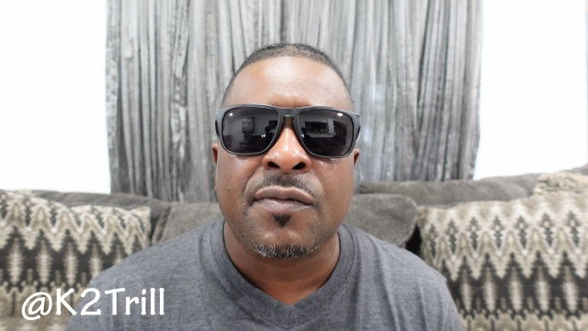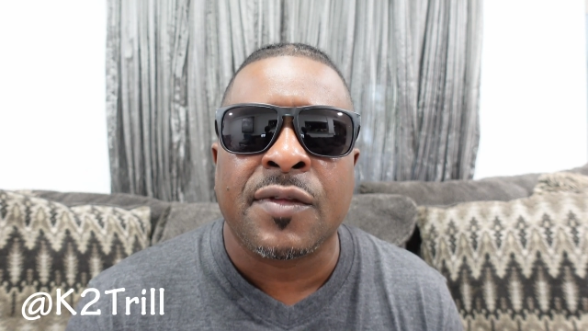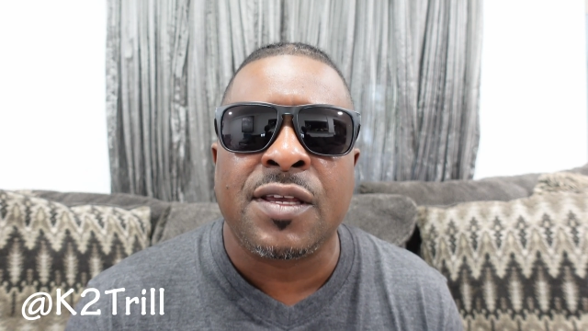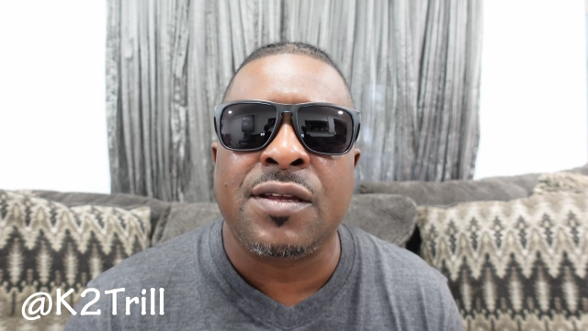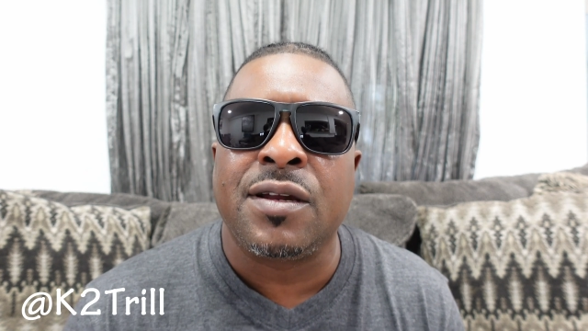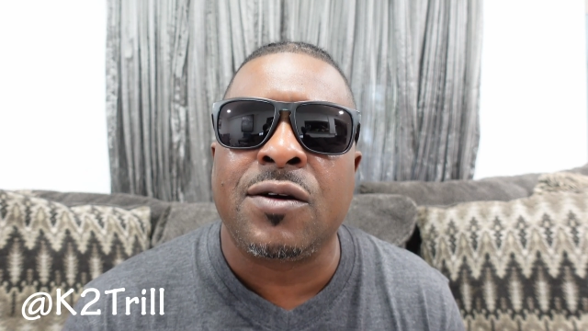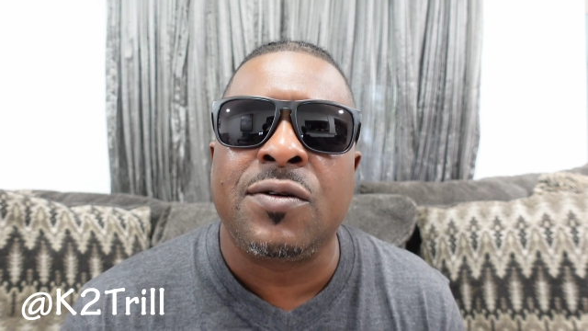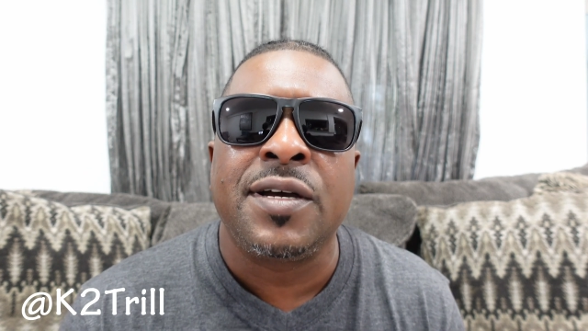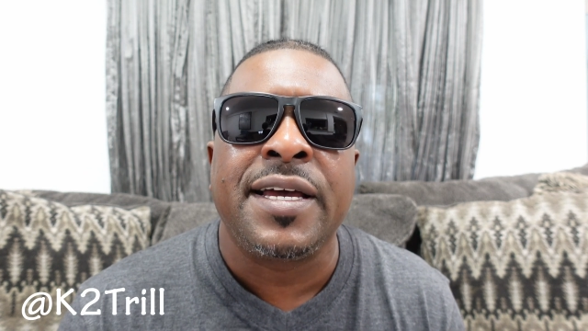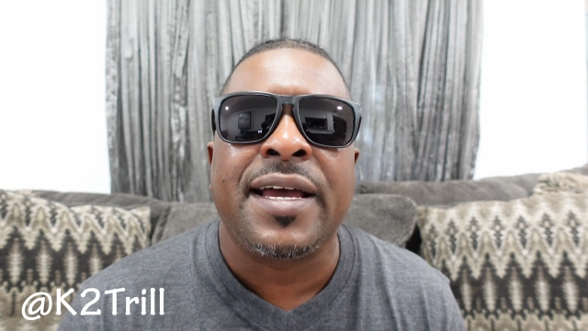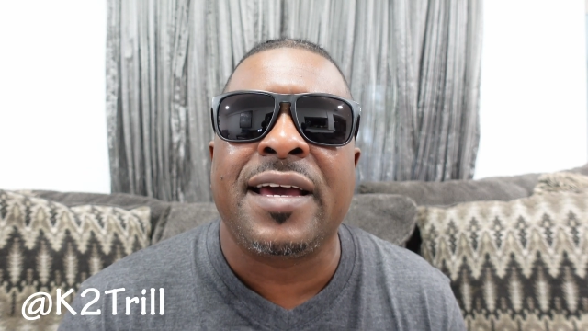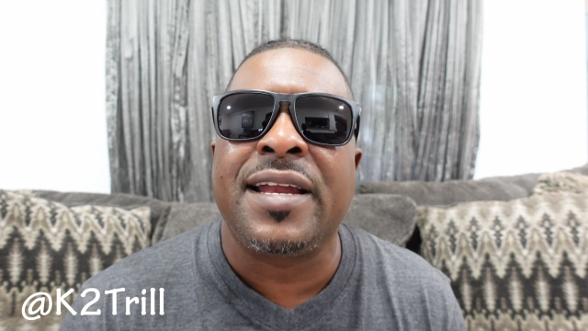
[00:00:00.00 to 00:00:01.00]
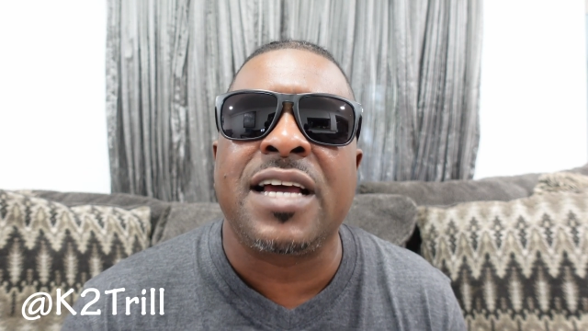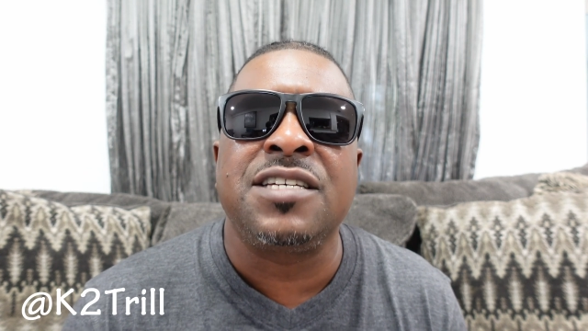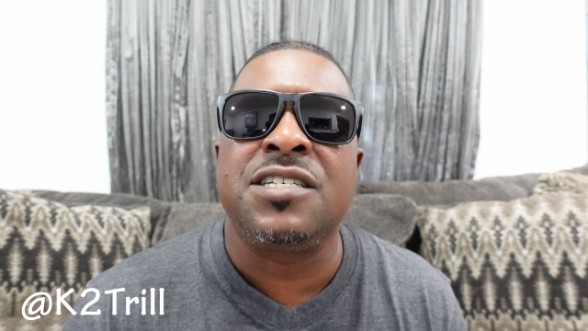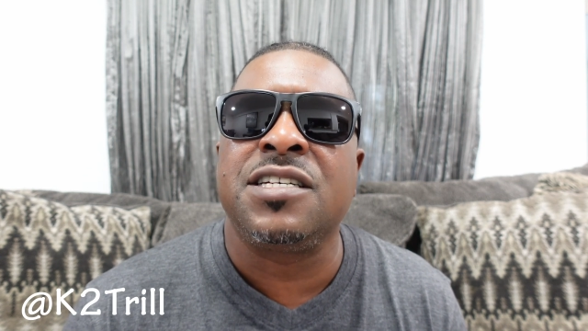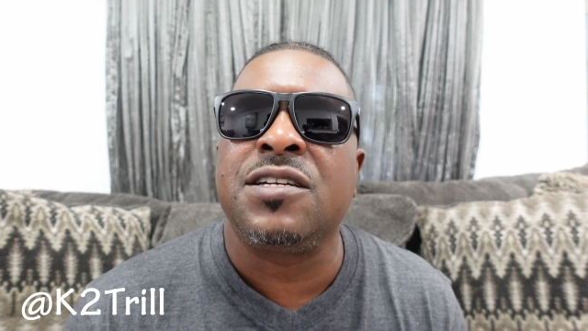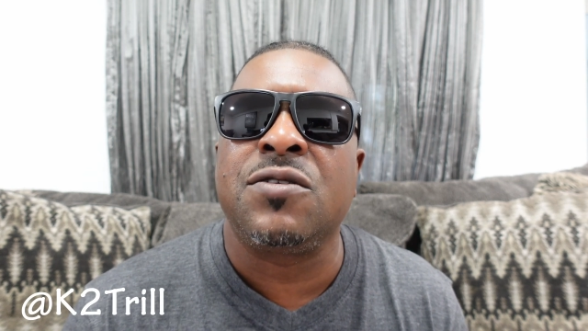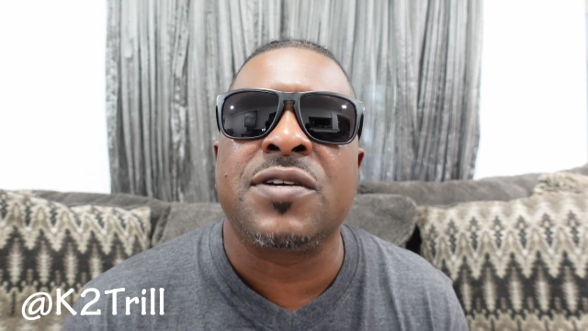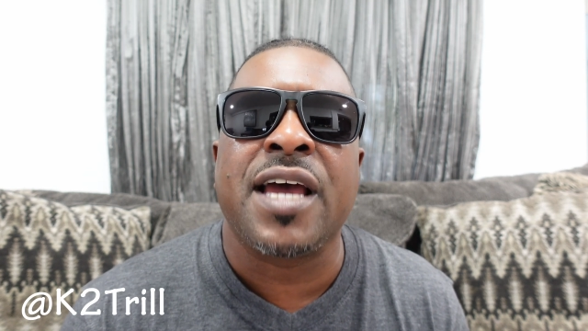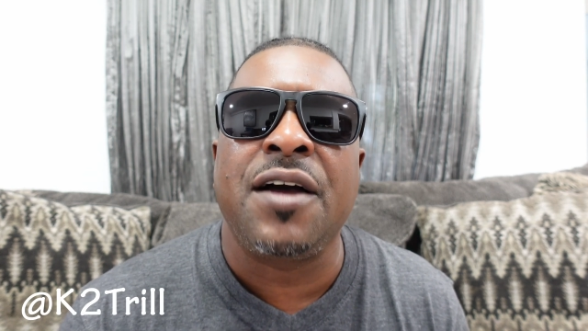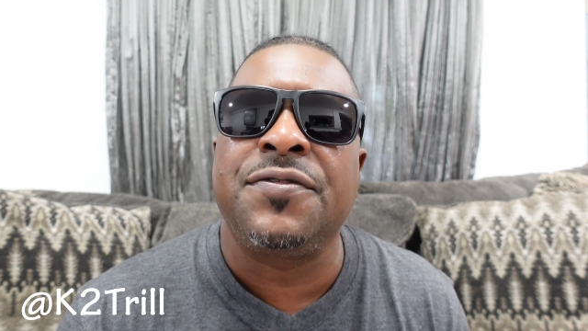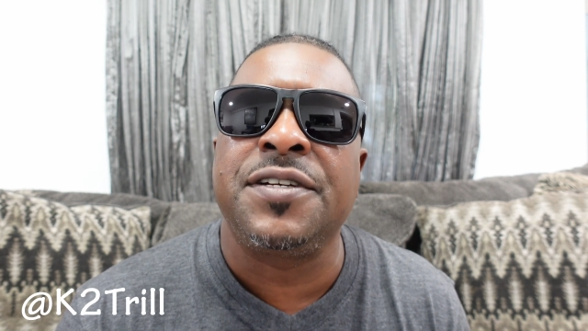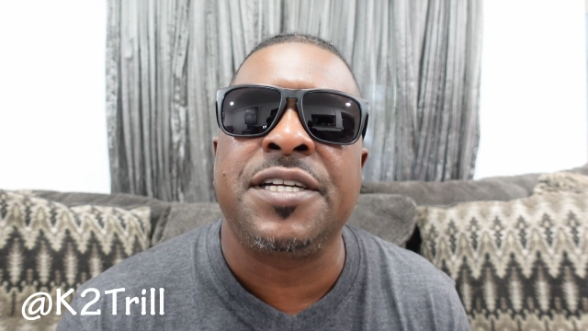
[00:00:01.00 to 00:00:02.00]
You know, and that shit don't
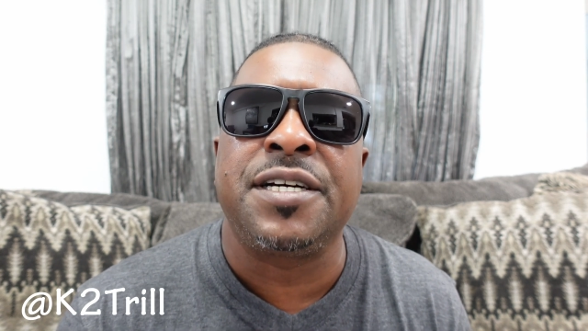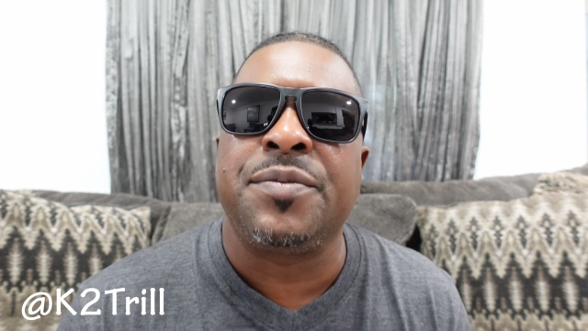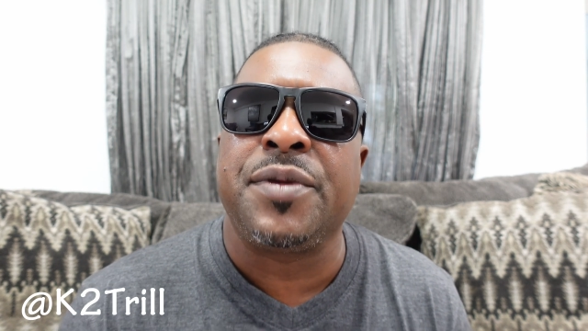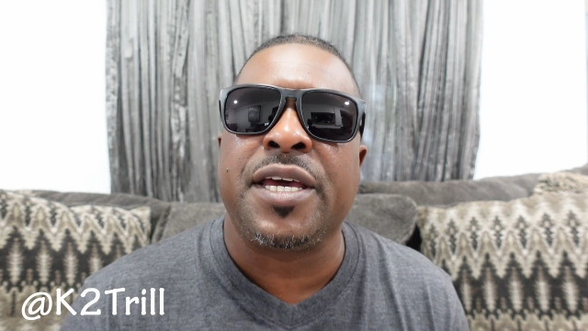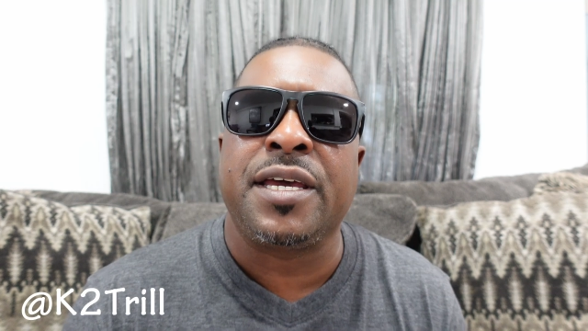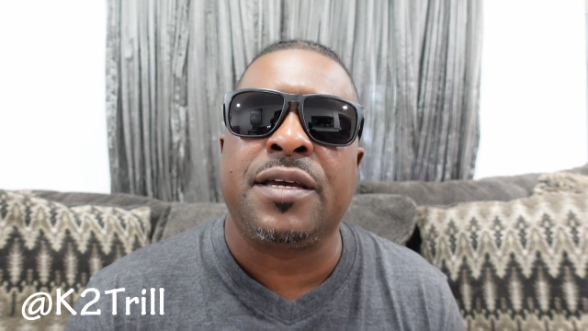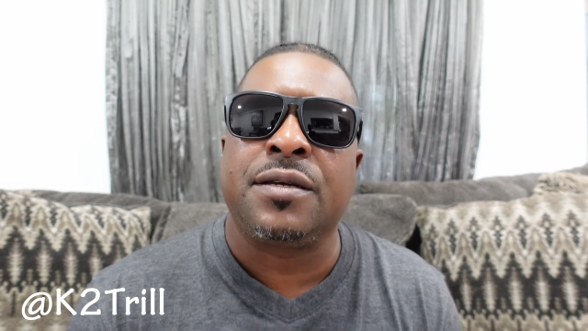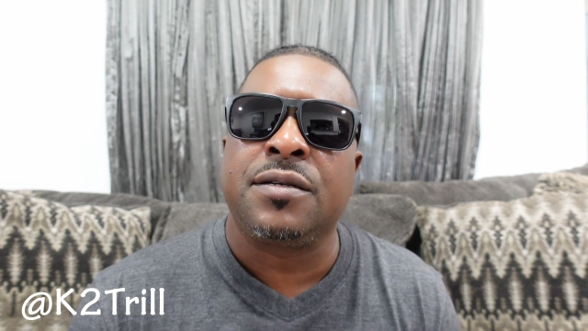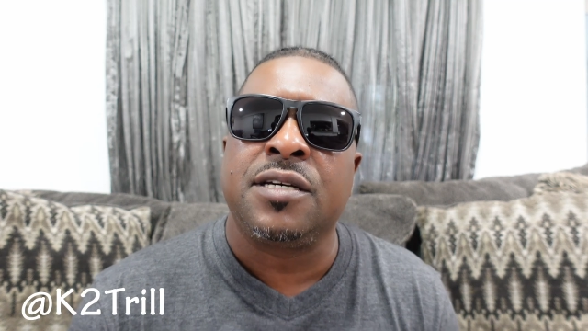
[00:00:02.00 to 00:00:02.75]
count for nothing, man.